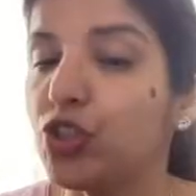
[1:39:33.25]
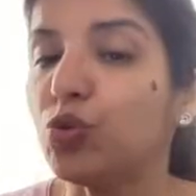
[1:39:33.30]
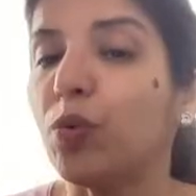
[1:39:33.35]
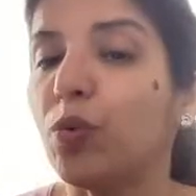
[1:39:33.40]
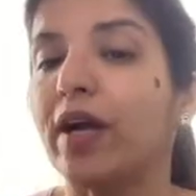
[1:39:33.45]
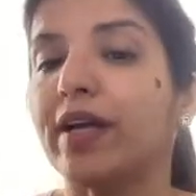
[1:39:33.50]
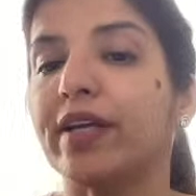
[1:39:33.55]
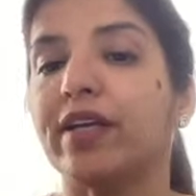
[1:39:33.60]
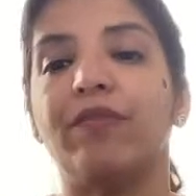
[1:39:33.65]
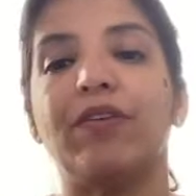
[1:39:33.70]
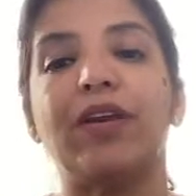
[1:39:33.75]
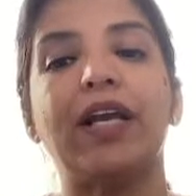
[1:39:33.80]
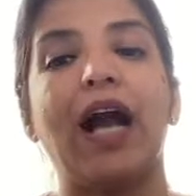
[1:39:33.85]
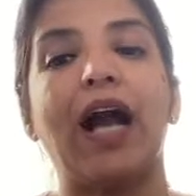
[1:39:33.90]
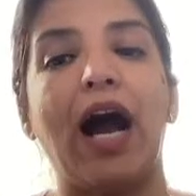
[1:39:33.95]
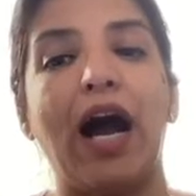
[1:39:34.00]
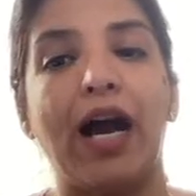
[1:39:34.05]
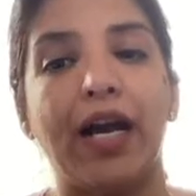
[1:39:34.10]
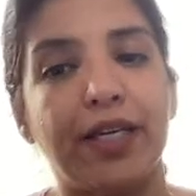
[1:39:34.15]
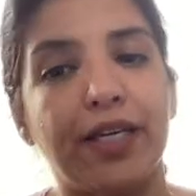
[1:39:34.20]
you are giving
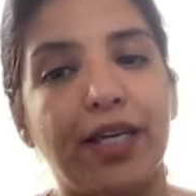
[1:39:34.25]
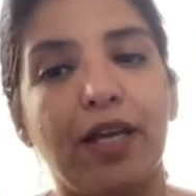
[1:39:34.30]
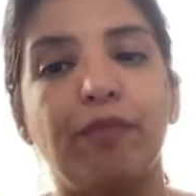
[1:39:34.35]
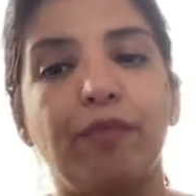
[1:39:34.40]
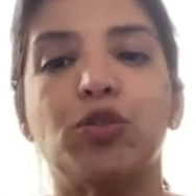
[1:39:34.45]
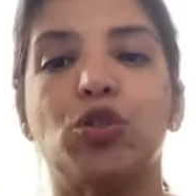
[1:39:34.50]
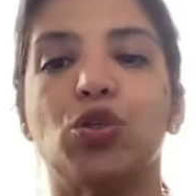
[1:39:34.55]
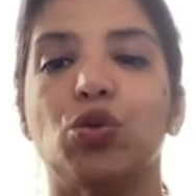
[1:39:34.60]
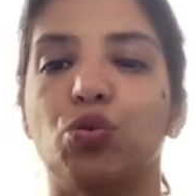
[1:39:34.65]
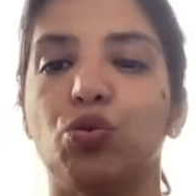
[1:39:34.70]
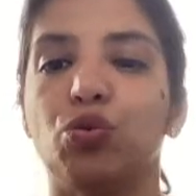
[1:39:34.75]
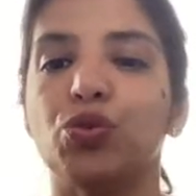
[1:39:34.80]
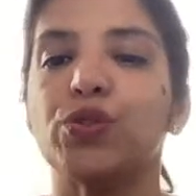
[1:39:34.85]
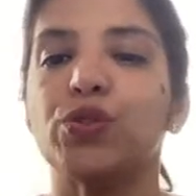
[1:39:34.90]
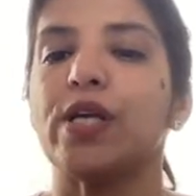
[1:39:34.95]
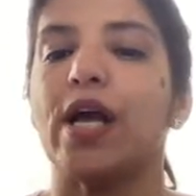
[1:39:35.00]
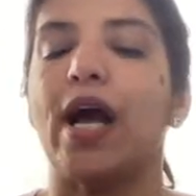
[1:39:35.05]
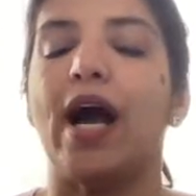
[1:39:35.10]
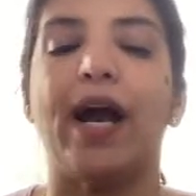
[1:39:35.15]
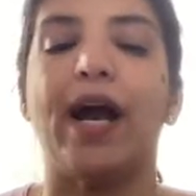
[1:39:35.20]
IM
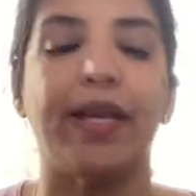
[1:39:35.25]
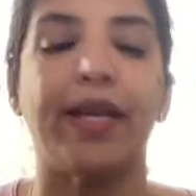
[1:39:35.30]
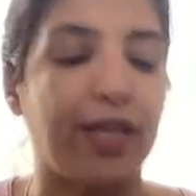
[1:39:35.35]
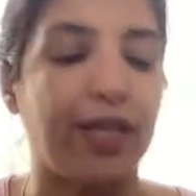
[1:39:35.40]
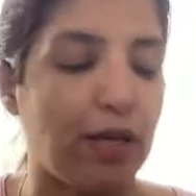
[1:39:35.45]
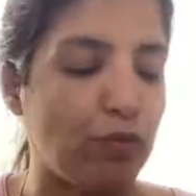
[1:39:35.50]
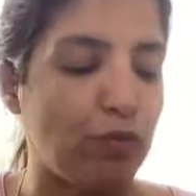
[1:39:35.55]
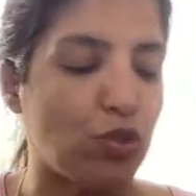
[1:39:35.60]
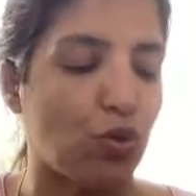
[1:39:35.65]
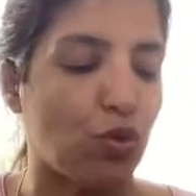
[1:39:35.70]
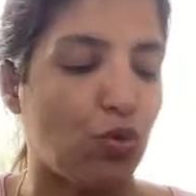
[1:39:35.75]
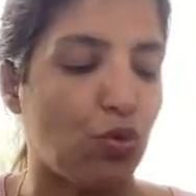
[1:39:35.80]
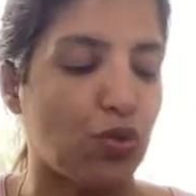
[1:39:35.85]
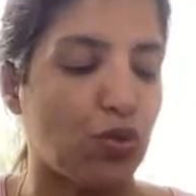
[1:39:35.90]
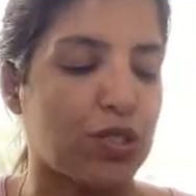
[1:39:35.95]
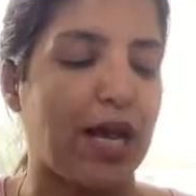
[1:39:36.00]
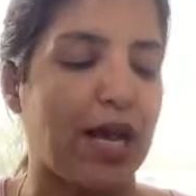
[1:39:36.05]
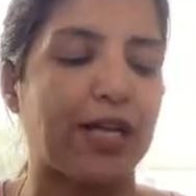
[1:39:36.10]
dose